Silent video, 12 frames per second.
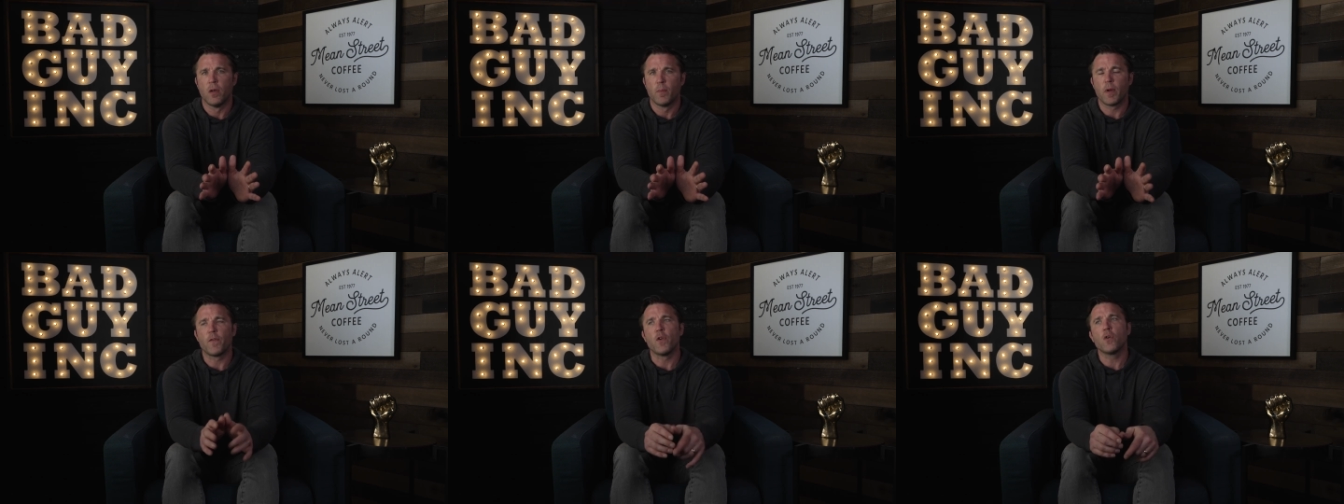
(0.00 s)

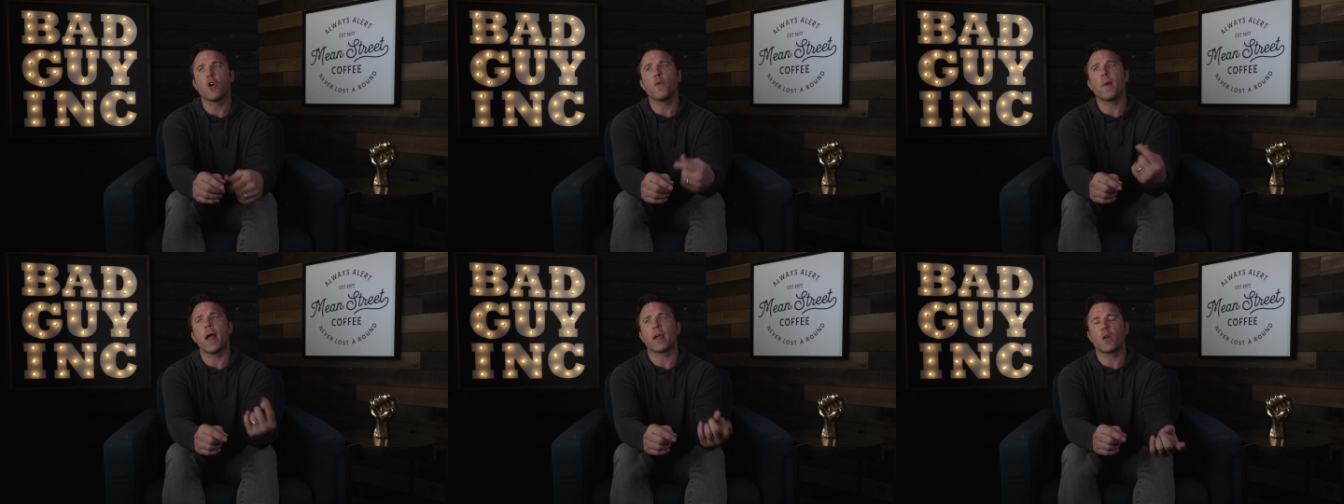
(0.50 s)
But if you go
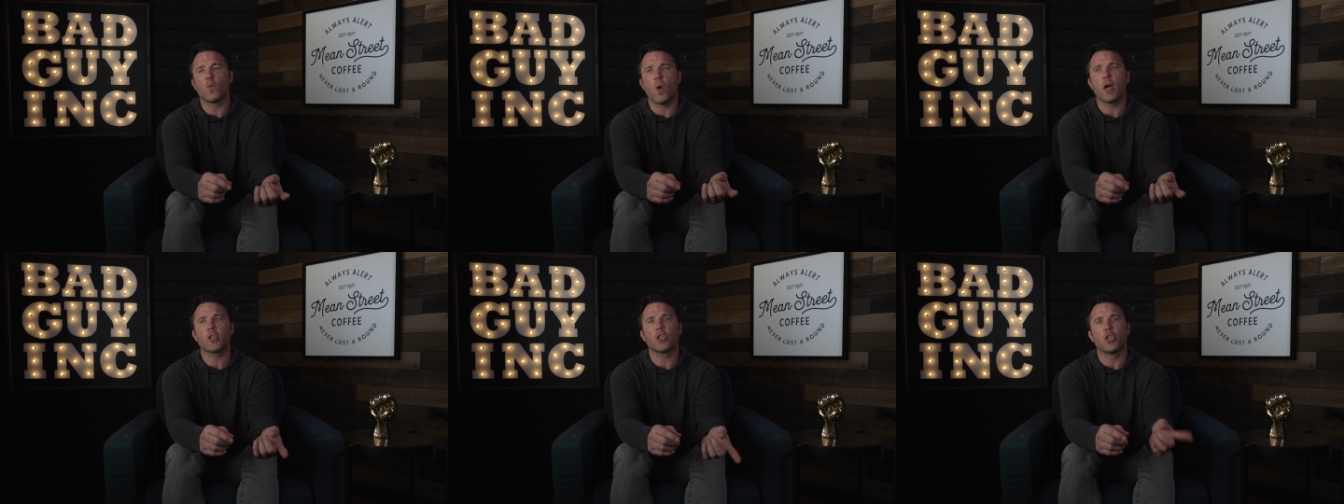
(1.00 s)
back and
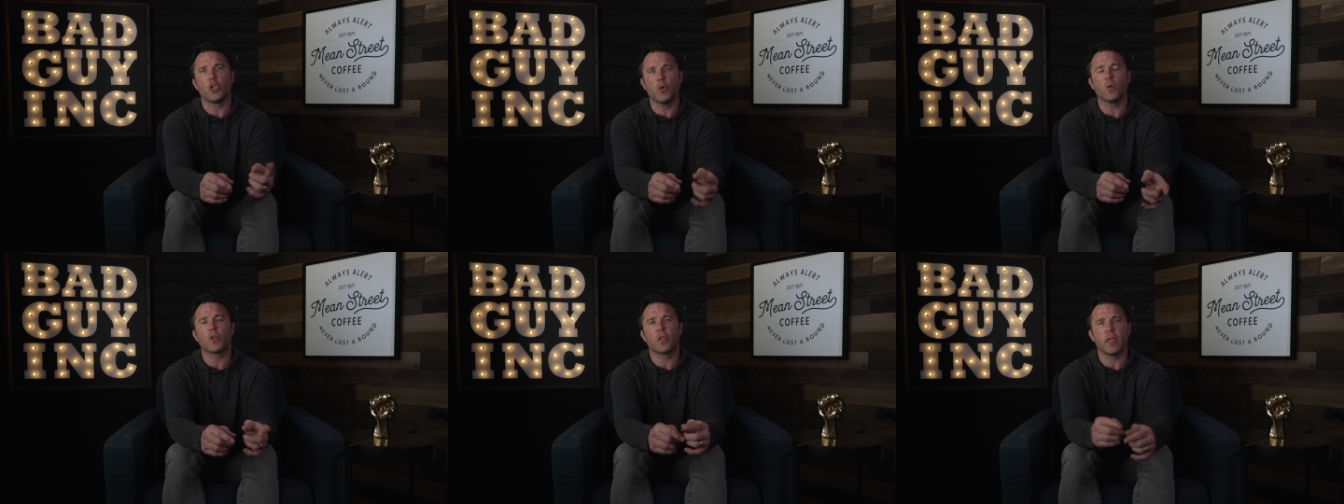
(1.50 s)
watch it, you
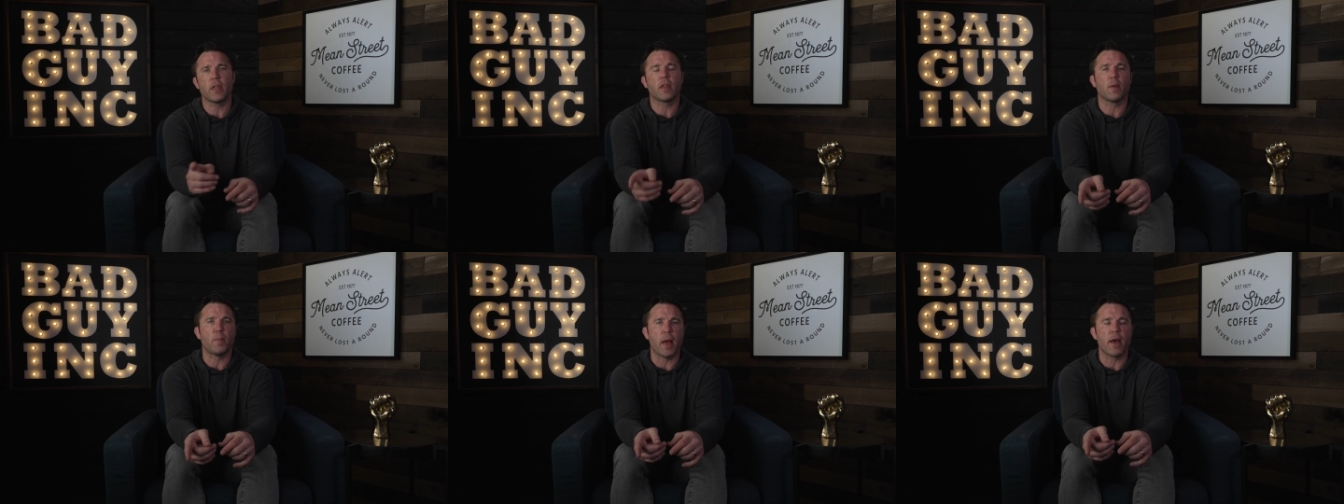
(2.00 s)
will see that
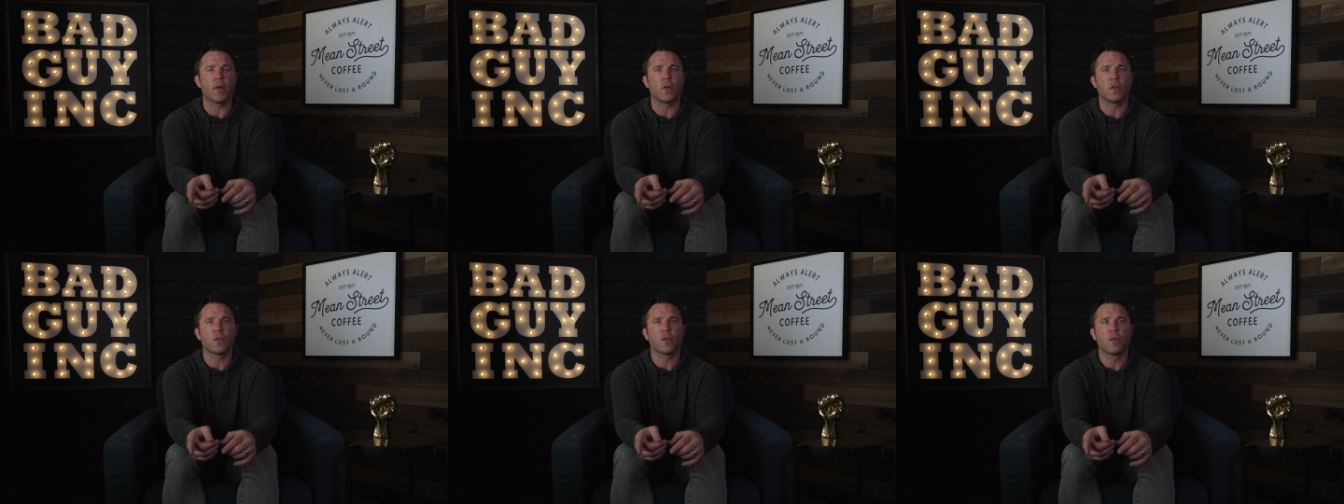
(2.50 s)
the
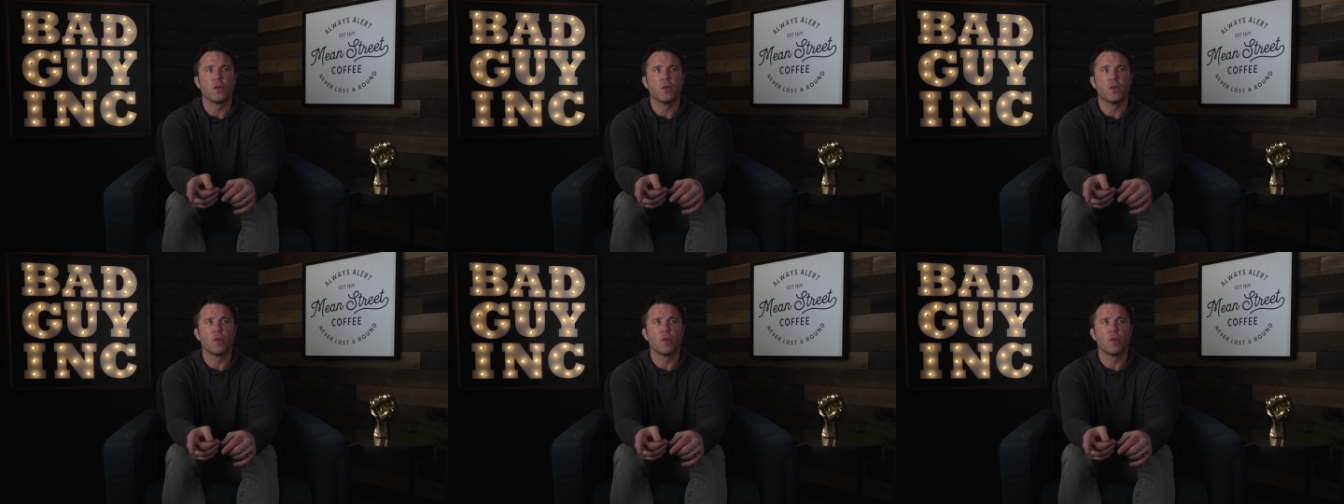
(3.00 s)
bettors